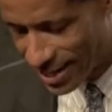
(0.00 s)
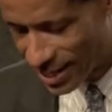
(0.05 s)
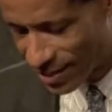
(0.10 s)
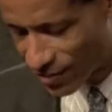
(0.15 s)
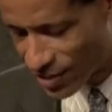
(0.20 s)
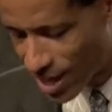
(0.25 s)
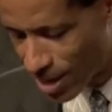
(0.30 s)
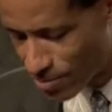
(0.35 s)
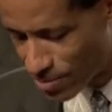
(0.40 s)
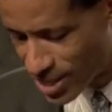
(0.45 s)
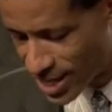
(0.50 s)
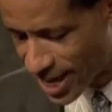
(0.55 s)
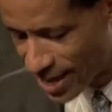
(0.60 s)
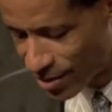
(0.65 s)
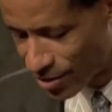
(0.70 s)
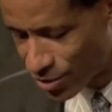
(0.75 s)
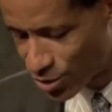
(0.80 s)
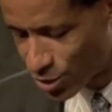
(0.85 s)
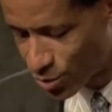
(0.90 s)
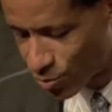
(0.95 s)
that have come
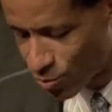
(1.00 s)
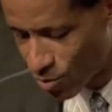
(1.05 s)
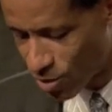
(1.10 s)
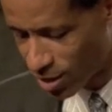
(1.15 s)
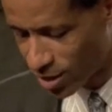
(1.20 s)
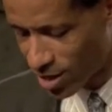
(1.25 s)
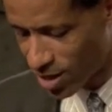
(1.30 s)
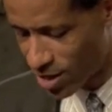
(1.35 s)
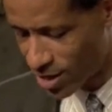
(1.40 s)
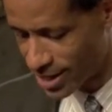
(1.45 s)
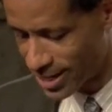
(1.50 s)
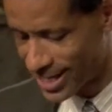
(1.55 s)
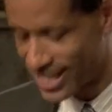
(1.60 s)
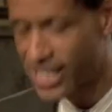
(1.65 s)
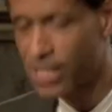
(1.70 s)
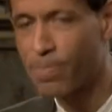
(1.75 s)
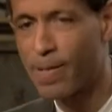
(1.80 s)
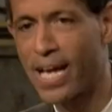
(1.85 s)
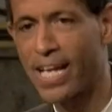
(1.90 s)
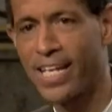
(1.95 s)
together to work on
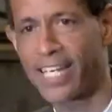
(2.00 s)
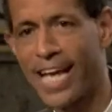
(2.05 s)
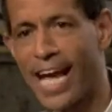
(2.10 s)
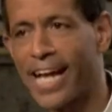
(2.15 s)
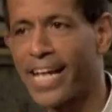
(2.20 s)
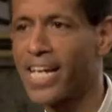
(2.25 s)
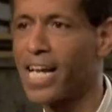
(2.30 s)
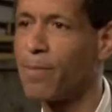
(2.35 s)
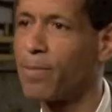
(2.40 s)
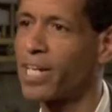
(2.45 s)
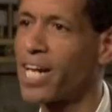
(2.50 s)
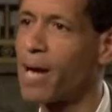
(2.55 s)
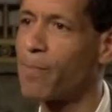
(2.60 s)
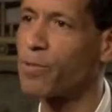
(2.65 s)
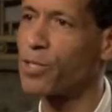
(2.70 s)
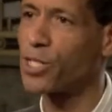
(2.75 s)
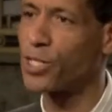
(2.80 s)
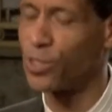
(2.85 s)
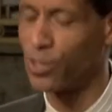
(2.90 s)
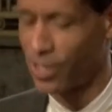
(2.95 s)
expanding economic
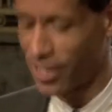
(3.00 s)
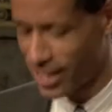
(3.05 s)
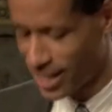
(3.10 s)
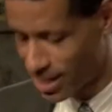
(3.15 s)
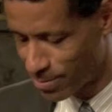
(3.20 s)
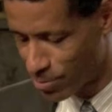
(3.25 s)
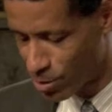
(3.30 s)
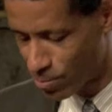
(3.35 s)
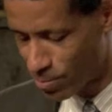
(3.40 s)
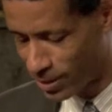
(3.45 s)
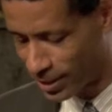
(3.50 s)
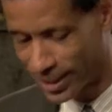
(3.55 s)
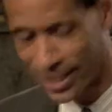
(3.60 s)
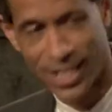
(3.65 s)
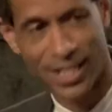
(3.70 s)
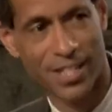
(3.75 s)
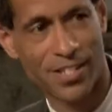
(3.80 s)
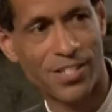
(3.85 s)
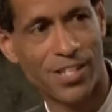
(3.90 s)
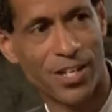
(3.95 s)
opportunity and
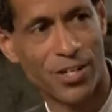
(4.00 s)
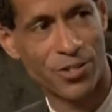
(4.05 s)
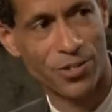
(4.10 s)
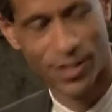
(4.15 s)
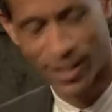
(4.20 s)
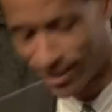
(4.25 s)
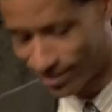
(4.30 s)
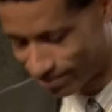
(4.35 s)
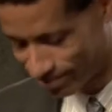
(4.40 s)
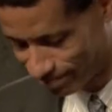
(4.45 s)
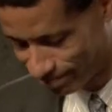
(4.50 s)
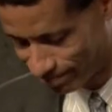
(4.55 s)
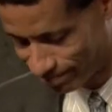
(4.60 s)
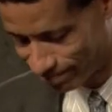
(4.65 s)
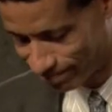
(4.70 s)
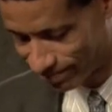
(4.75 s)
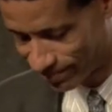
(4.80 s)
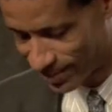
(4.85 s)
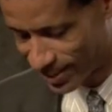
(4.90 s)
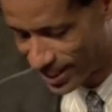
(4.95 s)
mobility in this country.
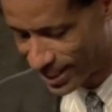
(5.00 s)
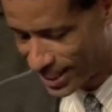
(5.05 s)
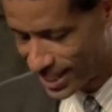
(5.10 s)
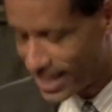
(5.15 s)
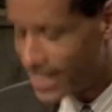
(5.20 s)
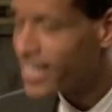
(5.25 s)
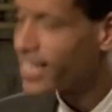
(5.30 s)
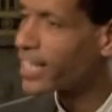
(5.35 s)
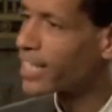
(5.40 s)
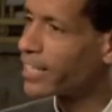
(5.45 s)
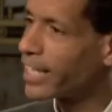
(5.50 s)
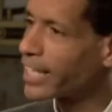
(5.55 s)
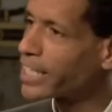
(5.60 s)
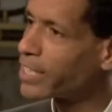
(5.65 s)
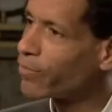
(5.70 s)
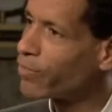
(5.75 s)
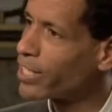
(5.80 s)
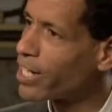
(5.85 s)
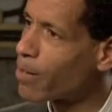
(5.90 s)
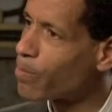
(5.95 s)

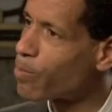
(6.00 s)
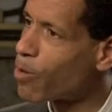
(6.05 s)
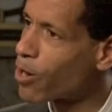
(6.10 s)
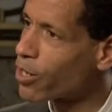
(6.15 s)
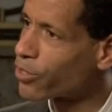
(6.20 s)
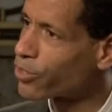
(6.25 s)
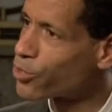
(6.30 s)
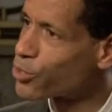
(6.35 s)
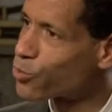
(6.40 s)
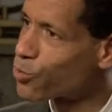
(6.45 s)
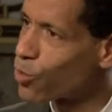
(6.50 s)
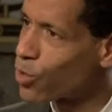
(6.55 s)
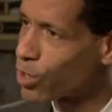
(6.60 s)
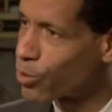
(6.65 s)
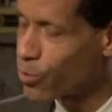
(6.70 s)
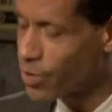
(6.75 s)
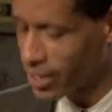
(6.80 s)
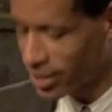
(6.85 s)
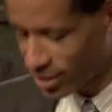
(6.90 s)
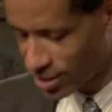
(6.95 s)
Collectively, our partners
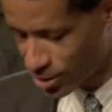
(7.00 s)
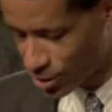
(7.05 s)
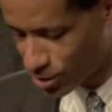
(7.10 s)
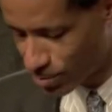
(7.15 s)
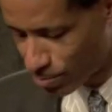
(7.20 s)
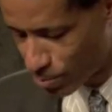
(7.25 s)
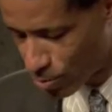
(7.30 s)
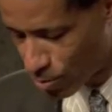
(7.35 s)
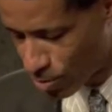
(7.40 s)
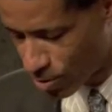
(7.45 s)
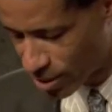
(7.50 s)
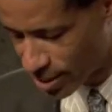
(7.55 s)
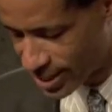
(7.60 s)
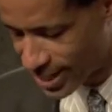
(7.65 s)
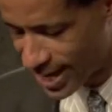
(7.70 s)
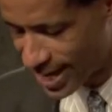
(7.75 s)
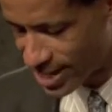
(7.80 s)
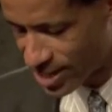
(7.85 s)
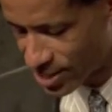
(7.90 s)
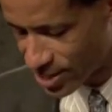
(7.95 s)
work with,
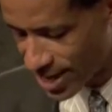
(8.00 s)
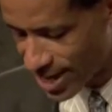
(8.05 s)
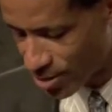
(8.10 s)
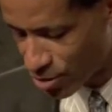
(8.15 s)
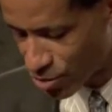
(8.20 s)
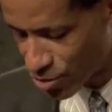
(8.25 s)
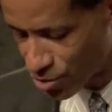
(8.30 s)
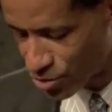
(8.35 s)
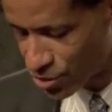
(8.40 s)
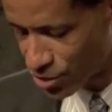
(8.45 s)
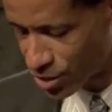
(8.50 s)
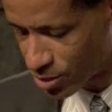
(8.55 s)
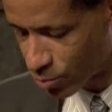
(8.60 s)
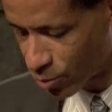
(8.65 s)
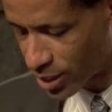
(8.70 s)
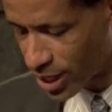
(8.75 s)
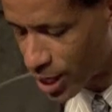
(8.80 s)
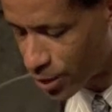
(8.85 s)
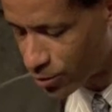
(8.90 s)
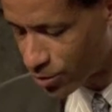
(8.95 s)
support, and nurture
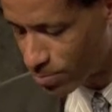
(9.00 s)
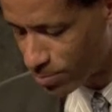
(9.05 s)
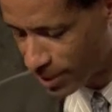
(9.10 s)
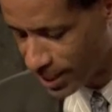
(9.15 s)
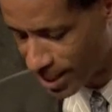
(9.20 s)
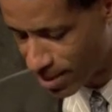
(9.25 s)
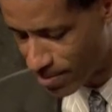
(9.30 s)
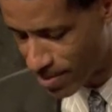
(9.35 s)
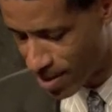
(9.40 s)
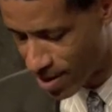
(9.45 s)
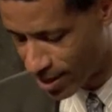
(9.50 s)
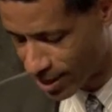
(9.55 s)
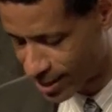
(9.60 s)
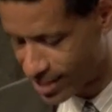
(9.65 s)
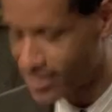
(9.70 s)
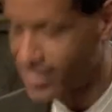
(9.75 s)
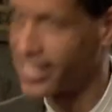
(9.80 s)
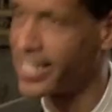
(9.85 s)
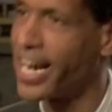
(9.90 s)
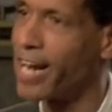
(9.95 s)
100 million
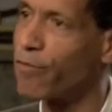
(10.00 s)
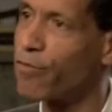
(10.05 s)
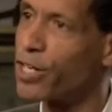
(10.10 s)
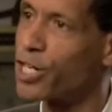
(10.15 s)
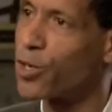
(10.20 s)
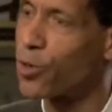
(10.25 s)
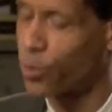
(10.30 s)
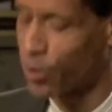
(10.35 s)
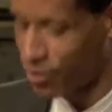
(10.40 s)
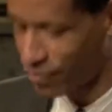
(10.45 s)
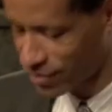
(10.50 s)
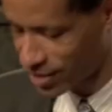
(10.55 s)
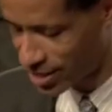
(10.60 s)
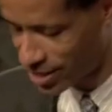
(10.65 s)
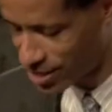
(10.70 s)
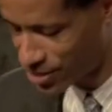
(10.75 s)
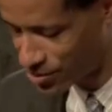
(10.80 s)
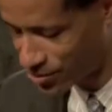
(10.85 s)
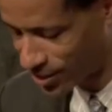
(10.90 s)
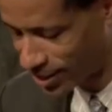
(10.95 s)
Americans in every corner of the
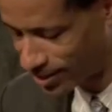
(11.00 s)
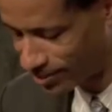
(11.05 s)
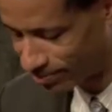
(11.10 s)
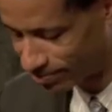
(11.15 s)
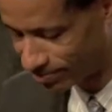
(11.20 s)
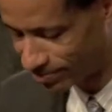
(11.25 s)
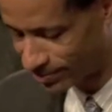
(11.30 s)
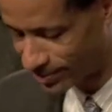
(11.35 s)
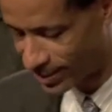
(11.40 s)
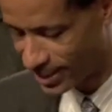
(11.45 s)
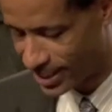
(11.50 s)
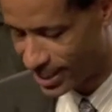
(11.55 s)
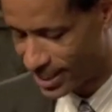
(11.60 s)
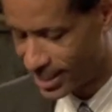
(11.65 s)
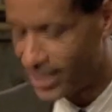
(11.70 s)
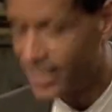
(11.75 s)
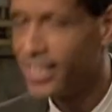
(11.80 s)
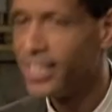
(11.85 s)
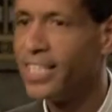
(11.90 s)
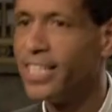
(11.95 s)
country.
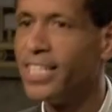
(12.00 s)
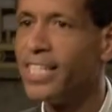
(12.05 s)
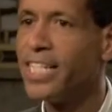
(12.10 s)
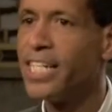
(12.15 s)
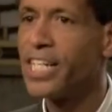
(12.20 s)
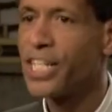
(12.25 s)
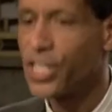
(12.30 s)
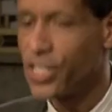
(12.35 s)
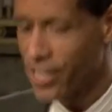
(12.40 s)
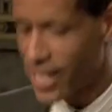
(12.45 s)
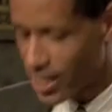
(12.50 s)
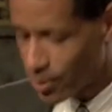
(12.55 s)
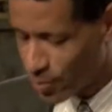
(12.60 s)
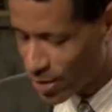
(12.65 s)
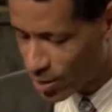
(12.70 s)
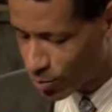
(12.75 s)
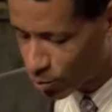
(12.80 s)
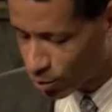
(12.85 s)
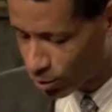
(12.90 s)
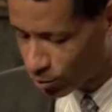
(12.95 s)
United
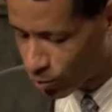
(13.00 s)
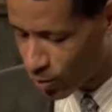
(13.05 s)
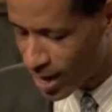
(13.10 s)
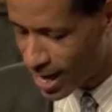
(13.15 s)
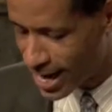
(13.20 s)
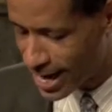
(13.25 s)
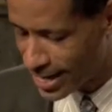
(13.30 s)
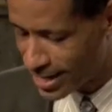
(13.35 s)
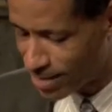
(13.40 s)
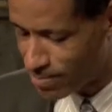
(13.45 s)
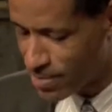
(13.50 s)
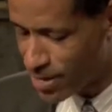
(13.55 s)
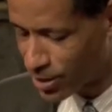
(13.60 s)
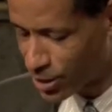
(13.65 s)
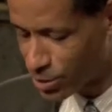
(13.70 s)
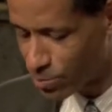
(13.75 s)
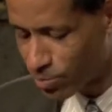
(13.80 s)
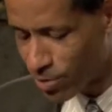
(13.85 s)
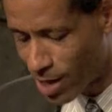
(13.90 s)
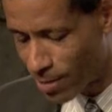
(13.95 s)
Way Worldwide,
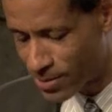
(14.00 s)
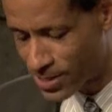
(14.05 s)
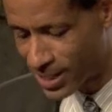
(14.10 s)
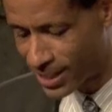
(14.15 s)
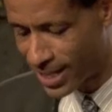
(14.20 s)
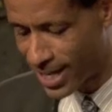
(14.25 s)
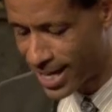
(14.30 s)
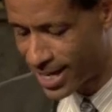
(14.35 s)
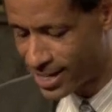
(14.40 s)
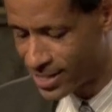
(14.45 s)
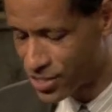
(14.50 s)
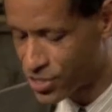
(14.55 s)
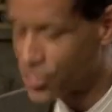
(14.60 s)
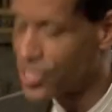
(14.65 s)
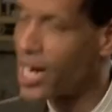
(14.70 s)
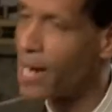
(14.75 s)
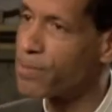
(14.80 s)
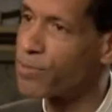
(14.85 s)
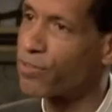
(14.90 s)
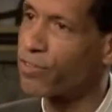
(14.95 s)
America's Promise Alliance,
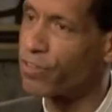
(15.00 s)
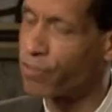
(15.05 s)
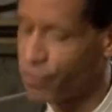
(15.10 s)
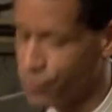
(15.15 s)
Jobs for